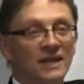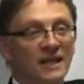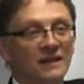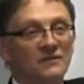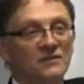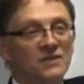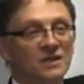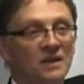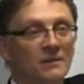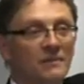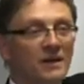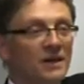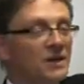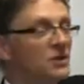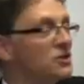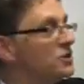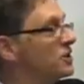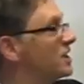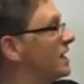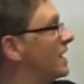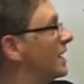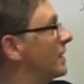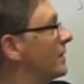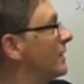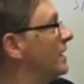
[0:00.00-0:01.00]
give some
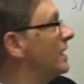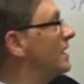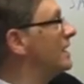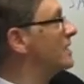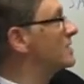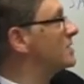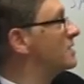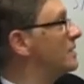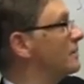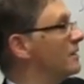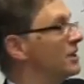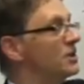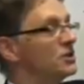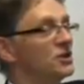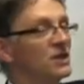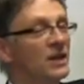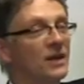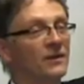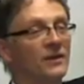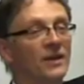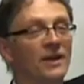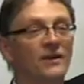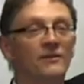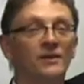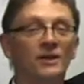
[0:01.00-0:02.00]
energy out here, some energy
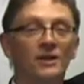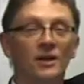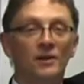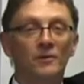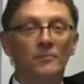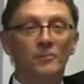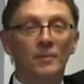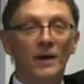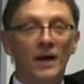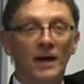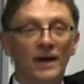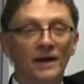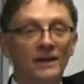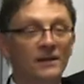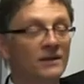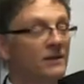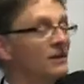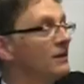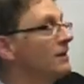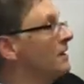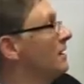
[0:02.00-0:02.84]
out there and go back,